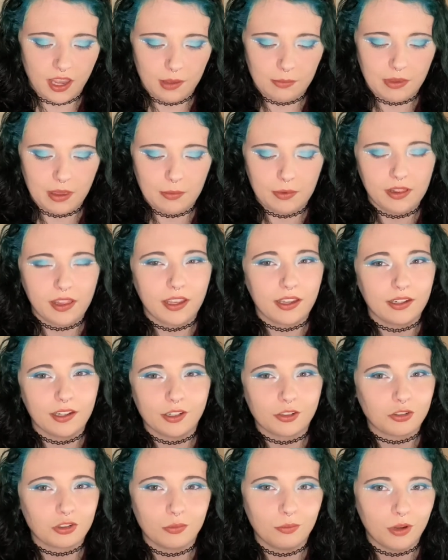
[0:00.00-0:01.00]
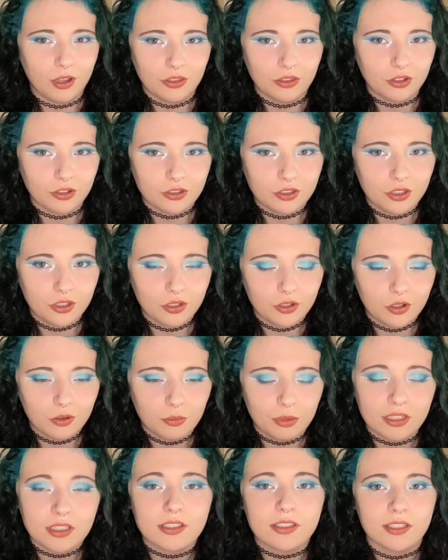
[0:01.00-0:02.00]
Maybe like an extra month or two,
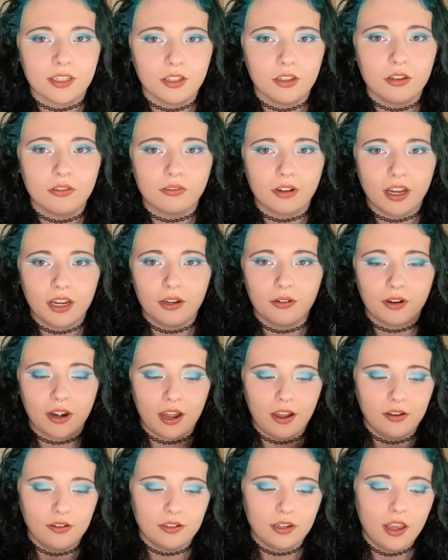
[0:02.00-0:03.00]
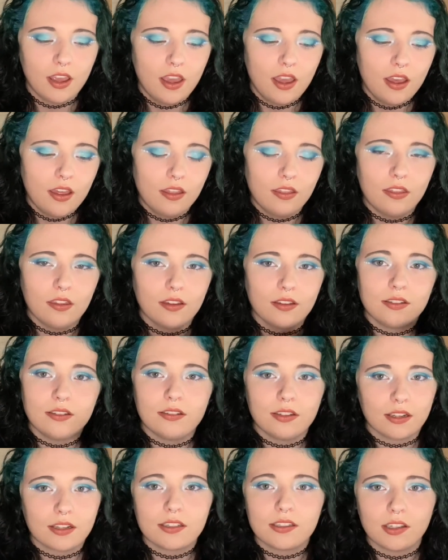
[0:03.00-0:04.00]
but still right around the
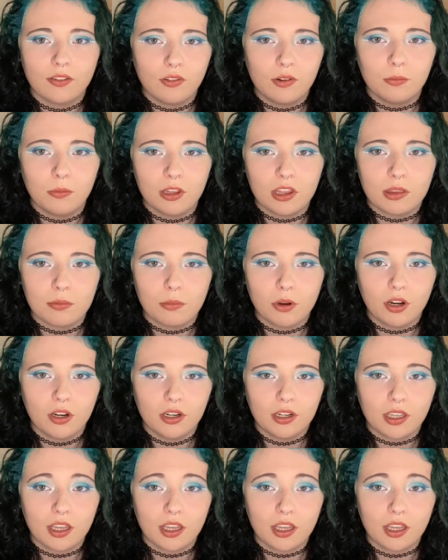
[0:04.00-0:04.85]
6-7 month mark.